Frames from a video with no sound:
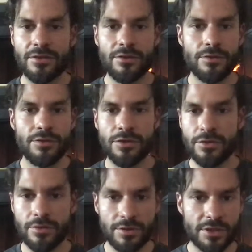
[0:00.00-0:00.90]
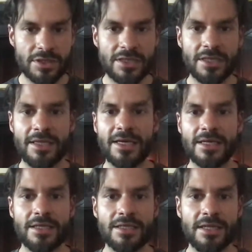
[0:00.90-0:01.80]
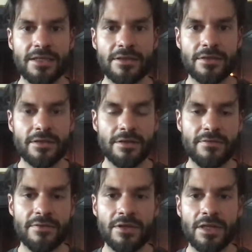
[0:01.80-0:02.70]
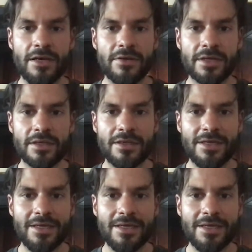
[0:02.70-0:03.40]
you just set that container of allowing